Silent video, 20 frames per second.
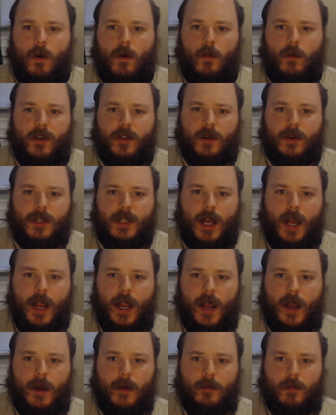with our
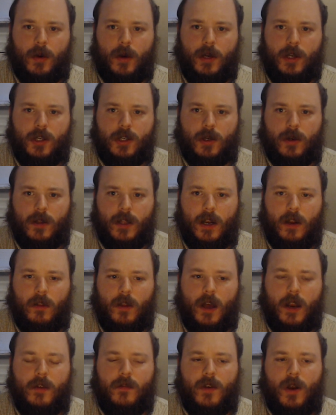diet, I'm pretty sure that a
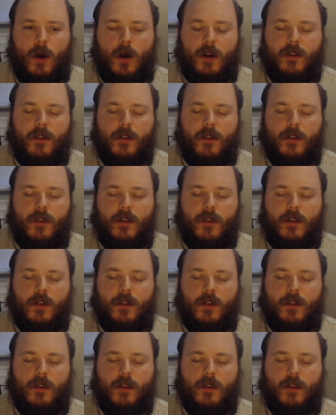lot of y'all